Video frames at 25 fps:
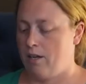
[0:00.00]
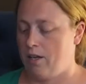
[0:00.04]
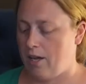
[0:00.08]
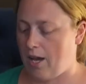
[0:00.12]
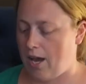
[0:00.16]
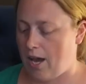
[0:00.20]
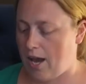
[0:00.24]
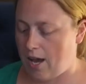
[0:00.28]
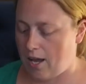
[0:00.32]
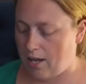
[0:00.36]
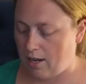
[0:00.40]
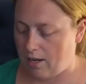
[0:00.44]

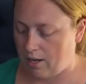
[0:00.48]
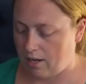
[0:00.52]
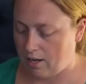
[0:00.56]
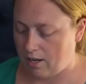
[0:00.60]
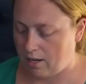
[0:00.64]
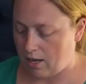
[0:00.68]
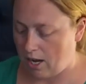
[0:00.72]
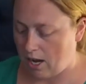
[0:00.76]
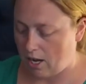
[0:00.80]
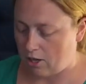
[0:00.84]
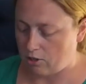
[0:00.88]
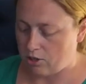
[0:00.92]
And
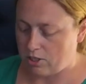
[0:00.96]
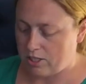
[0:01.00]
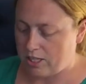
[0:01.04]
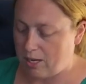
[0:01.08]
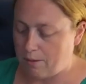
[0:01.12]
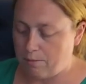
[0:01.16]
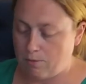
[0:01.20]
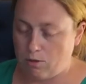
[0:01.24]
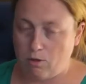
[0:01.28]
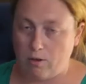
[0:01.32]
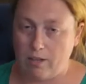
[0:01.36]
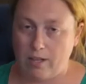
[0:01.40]
I'll just
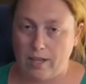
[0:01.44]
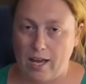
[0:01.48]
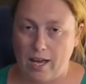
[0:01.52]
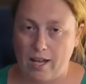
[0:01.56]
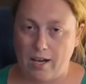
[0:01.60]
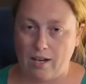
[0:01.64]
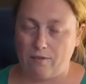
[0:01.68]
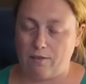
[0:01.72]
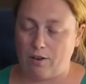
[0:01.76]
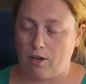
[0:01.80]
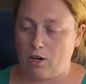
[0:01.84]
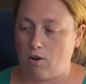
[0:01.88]
keep doing that.
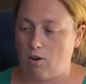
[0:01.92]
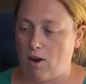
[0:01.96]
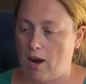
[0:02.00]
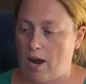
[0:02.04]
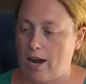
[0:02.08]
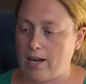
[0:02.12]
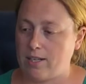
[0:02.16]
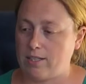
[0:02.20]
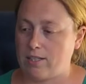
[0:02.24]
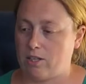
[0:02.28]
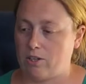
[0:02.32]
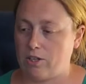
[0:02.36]
And if it
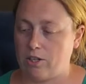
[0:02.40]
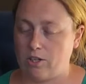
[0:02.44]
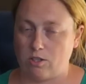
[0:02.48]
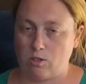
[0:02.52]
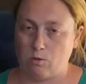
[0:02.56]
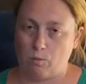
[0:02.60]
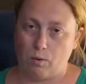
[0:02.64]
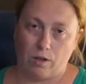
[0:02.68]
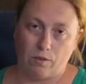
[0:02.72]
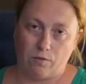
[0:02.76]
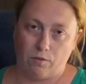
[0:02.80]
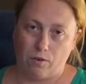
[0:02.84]
cracks, I'll use
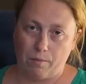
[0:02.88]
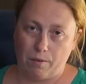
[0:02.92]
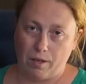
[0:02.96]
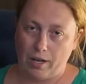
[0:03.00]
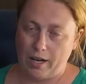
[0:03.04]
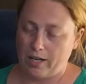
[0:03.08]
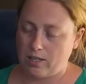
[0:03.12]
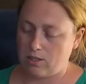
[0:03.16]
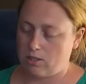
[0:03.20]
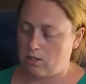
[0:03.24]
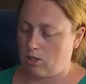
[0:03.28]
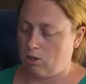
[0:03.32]
the one from the
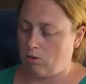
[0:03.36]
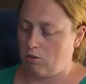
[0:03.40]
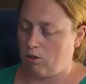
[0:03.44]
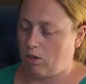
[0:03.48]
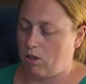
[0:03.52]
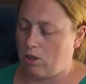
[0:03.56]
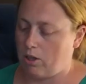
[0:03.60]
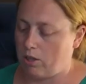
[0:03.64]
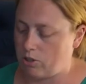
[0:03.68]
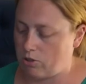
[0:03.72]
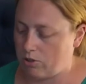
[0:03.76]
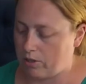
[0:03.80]
next load of
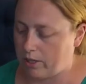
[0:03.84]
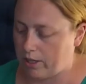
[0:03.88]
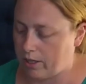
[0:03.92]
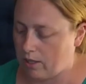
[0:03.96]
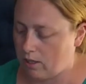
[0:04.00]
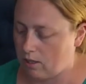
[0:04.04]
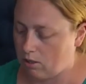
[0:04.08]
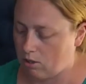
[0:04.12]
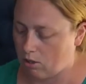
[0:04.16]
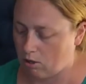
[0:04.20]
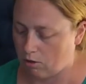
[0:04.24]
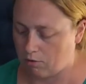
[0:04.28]
laundry
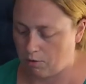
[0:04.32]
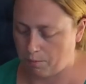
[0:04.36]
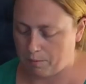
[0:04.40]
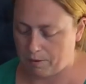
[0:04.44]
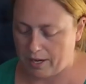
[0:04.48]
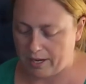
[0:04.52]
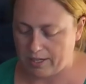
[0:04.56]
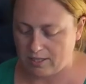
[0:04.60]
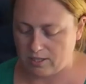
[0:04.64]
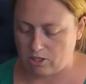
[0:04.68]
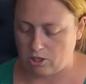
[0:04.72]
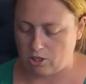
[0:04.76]
or from the
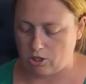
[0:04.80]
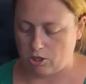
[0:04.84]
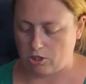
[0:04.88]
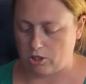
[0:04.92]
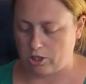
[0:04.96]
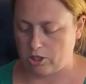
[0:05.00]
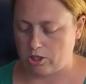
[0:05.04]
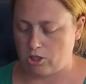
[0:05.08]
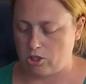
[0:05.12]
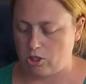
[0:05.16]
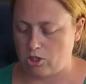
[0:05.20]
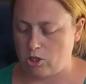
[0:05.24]
next
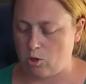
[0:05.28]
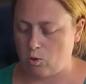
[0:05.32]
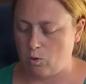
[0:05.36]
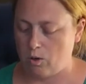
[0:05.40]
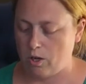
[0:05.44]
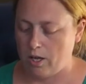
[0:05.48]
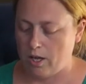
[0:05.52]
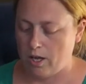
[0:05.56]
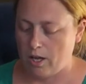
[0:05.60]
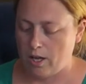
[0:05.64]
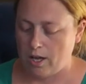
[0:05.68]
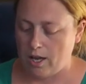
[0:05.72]
detergent.
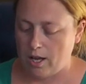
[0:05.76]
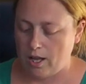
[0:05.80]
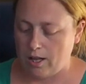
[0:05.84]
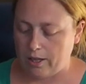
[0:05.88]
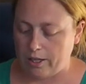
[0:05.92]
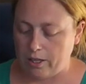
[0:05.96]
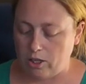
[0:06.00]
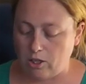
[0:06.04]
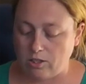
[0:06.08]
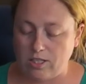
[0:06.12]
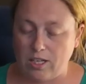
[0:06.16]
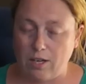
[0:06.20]
So
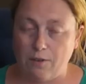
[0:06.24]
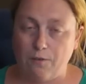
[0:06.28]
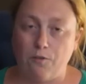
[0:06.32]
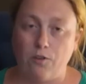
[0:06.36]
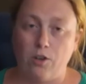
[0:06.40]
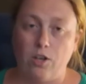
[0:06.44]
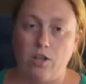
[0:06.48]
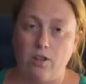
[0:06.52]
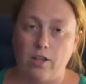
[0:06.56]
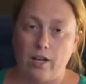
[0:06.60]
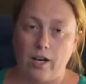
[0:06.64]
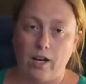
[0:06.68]
little tip for
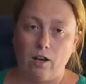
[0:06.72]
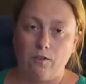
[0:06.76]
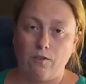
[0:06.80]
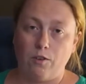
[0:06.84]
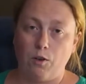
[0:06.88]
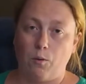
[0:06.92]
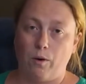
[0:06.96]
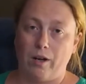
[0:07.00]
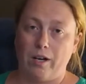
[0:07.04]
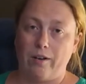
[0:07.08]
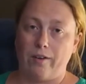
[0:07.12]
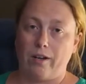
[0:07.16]
you there, if
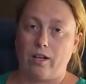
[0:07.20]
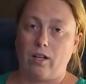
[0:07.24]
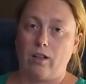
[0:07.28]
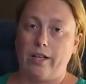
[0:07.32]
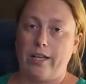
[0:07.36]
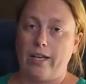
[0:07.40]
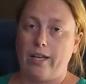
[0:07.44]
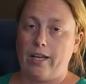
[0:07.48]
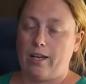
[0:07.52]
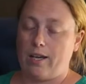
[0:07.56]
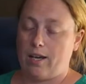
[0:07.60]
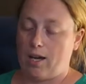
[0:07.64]
you wanted a
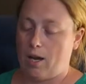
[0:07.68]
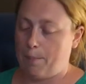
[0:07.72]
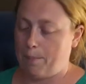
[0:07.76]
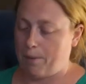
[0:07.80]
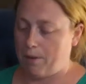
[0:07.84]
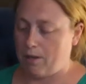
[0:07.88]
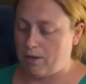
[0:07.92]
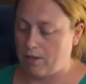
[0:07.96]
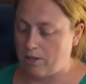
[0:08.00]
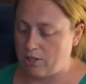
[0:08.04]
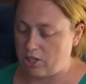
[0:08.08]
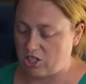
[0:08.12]
clean cup,
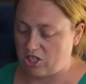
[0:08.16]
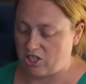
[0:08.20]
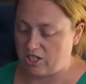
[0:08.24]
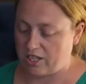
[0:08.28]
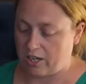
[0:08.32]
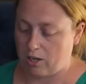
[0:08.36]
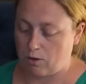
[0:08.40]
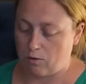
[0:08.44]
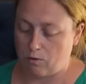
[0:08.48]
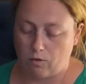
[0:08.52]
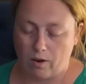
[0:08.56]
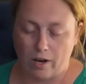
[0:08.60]
just
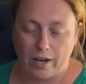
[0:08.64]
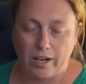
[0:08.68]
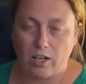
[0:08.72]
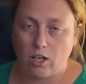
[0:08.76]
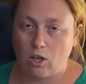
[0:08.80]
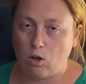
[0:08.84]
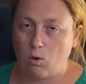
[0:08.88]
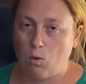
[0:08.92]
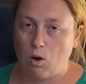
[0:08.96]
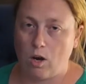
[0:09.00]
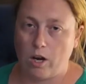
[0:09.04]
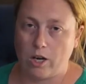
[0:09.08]
stick it right in
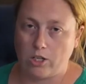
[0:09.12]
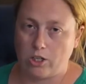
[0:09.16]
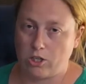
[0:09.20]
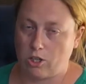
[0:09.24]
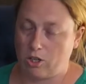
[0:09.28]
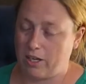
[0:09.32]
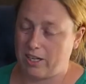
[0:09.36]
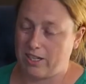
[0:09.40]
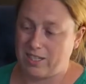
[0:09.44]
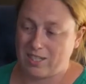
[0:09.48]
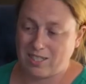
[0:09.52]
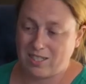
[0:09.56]
your
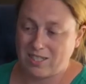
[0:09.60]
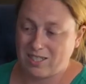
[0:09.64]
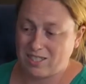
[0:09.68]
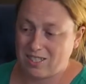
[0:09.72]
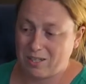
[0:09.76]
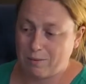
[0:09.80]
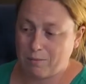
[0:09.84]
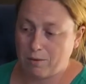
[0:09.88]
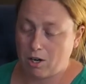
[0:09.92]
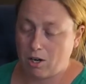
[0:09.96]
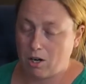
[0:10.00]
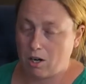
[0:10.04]
washer. It doesn't
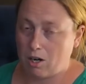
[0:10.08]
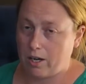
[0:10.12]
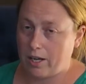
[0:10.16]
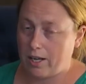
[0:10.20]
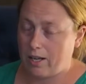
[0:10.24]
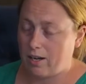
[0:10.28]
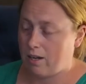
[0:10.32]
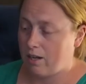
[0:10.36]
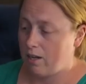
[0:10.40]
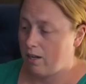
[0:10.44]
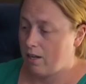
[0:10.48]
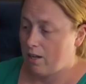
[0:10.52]
seem to hurt
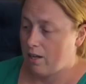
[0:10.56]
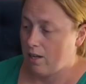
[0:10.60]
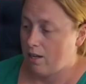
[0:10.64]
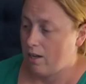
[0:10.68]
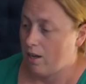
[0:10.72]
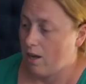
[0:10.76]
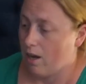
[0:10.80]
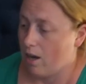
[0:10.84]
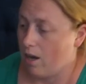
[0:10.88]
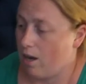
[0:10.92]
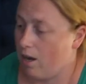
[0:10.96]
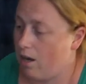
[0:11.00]
it.
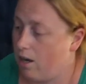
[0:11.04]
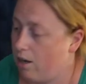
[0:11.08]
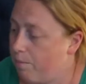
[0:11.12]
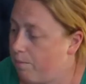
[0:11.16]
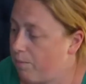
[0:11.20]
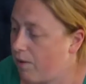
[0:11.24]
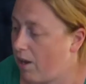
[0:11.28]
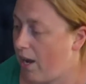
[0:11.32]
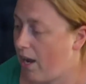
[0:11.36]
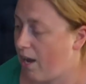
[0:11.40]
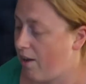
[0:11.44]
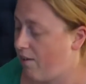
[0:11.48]

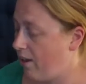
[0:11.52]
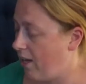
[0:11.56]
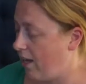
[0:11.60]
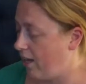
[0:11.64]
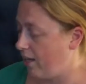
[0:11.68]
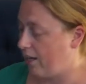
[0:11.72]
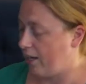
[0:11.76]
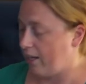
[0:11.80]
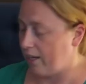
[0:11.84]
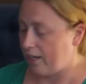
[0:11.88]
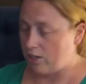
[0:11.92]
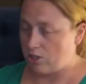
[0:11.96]
I haven't
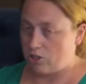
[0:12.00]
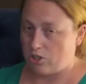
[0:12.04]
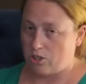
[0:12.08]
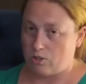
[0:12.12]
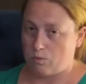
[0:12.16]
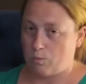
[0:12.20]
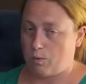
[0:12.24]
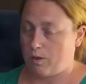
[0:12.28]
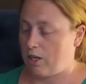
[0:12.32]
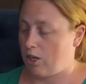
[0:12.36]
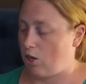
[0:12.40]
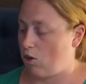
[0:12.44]
had any
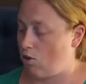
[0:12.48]
issues with it